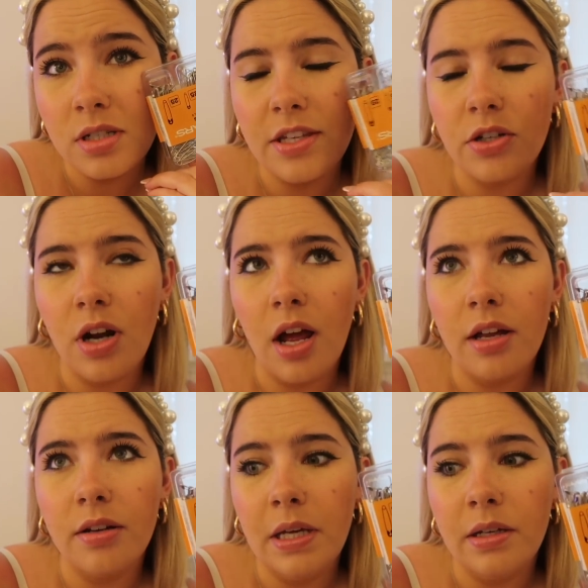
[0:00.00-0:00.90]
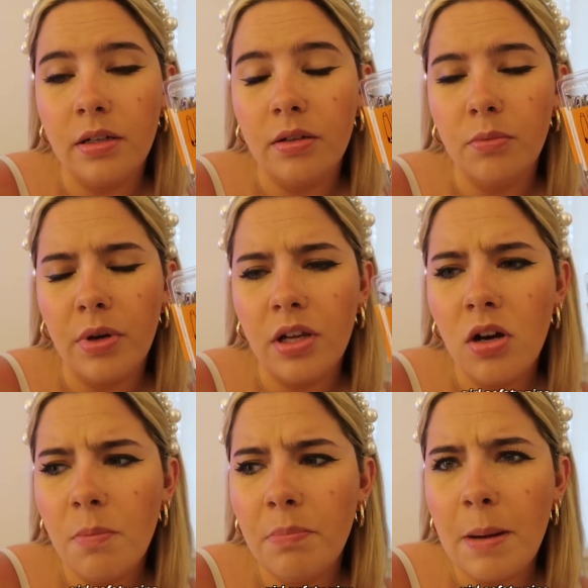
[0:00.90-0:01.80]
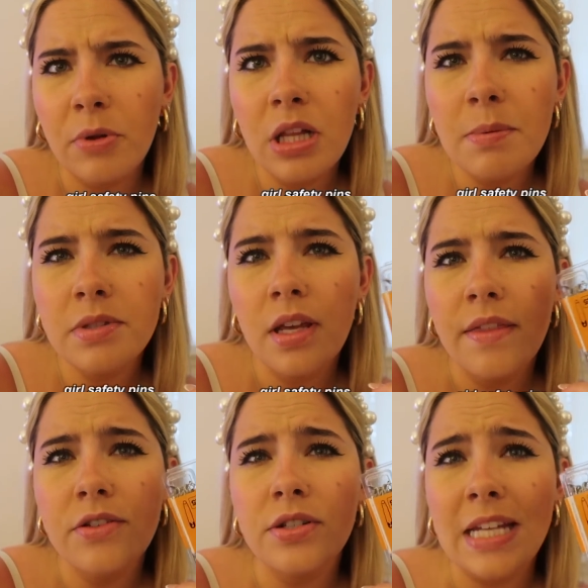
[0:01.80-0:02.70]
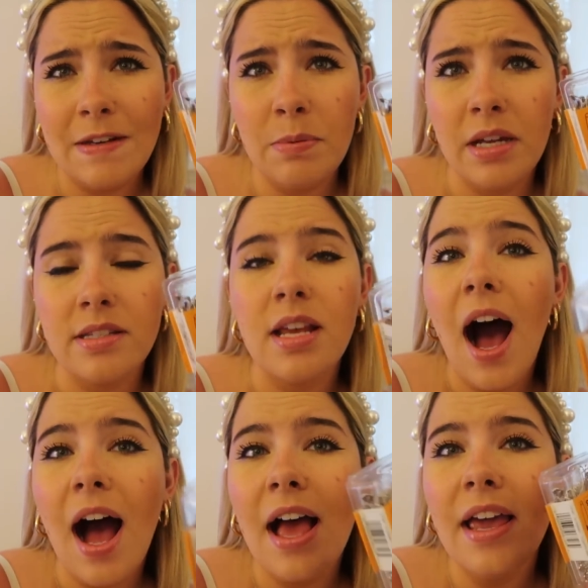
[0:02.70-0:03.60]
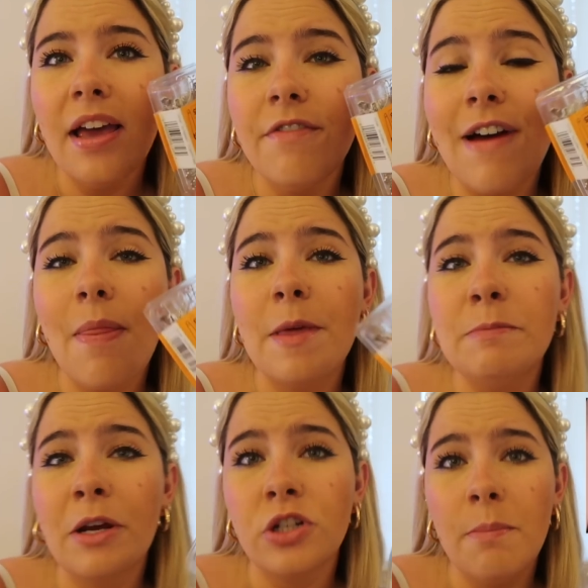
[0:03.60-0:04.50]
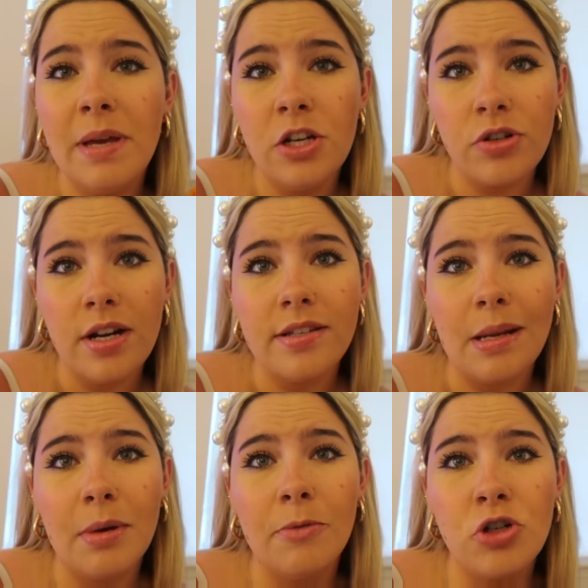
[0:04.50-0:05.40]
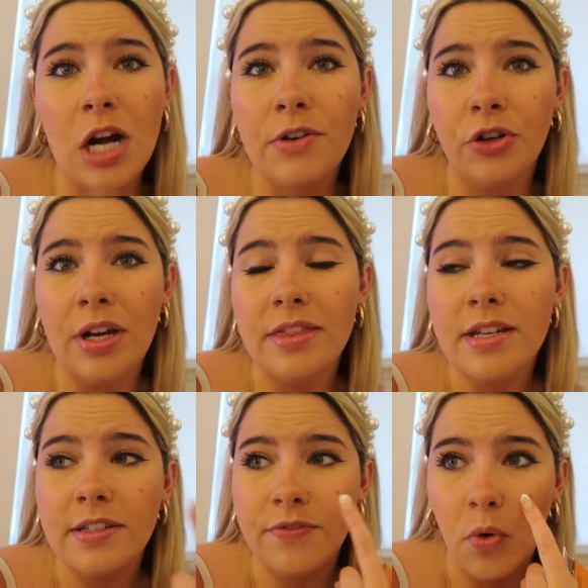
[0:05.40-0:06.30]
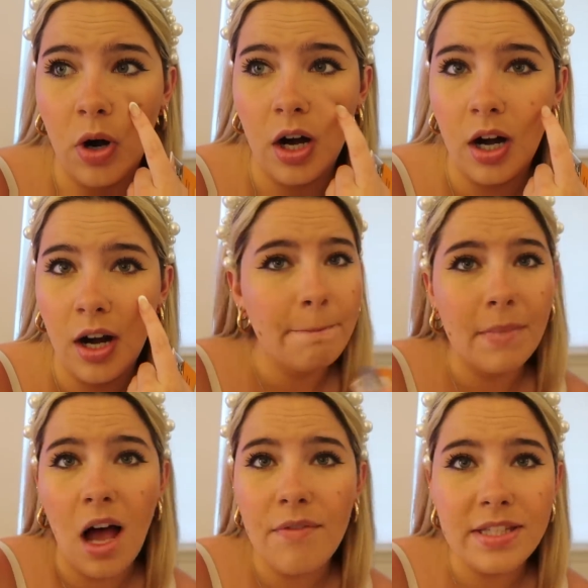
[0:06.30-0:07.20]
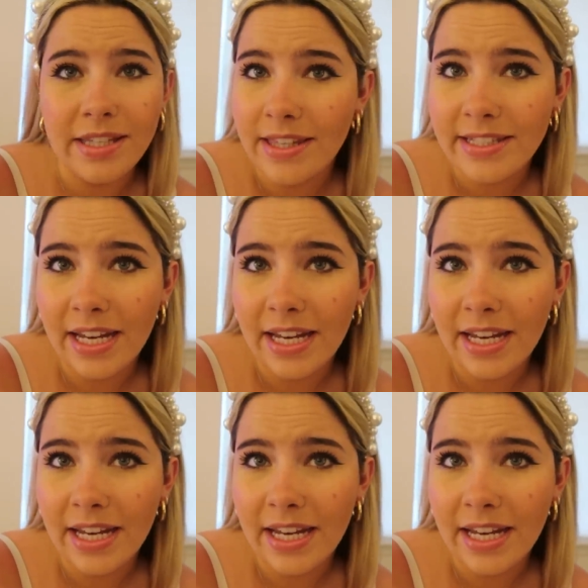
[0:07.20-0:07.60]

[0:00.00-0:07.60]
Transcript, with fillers: these are not pin, what are they called? Paper clips? These are safety pins. I found this picture on Pinterest. I'm gonna try to recreate this for, obviously, this